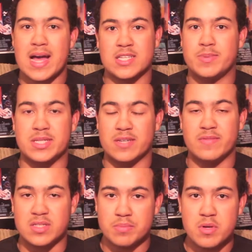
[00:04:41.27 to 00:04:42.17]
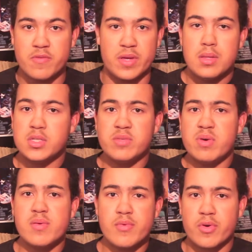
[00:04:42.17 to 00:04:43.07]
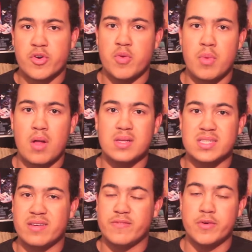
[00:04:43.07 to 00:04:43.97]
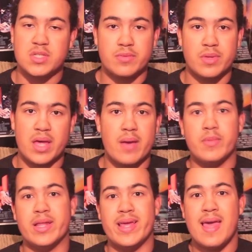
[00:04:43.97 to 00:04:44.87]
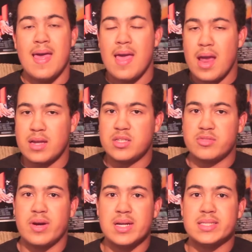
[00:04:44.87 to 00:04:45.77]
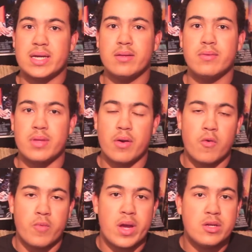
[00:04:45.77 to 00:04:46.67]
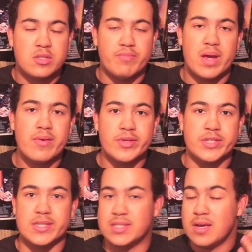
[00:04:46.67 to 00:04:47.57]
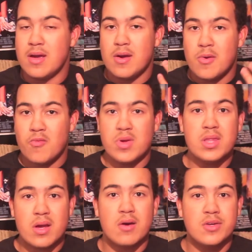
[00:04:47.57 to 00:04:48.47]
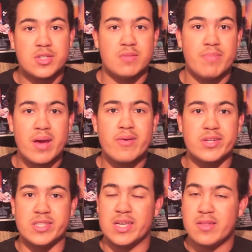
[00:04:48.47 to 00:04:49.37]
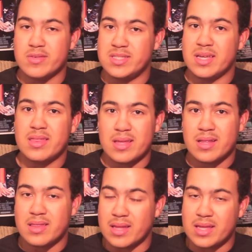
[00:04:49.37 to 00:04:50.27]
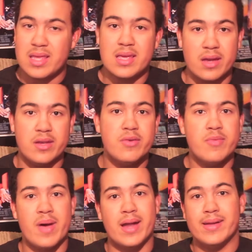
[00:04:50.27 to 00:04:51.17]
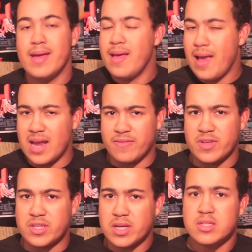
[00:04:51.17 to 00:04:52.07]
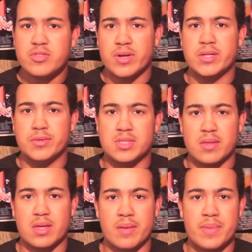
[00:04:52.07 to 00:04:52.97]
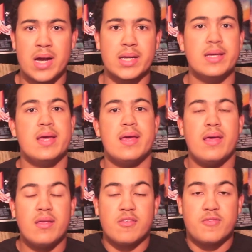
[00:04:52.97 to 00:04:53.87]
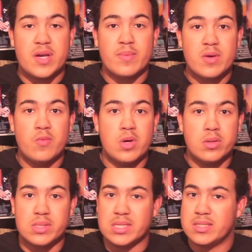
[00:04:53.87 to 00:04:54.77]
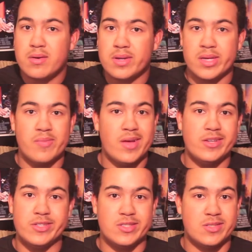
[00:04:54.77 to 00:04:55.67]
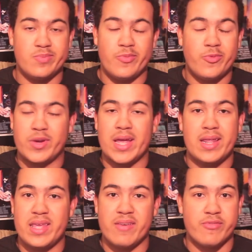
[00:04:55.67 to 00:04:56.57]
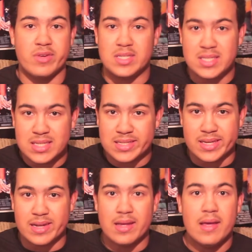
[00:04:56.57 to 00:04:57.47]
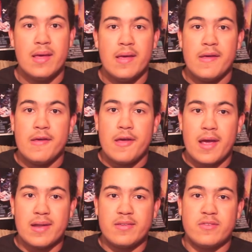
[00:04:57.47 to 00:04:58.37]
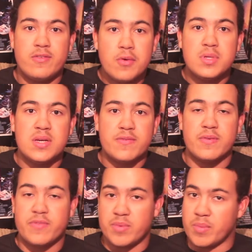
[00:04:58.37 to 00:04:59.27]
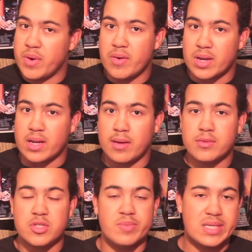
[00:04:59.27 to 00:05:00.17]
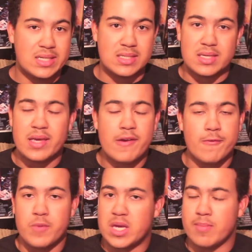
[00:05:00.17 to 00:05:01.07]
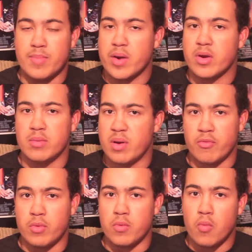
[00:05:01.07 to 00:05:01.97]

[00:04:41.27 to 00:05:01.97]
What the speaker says: aspect of this movie. There's a moment where Kumal is conversing with Emily, and he's trying to tell her that arranged marriages really are just marriages, and there's nothing that he can do about it. And if he does try to do something about it, his family will disown him and just forget he ever existed. And it's so different from American culture because here we can marry whomever we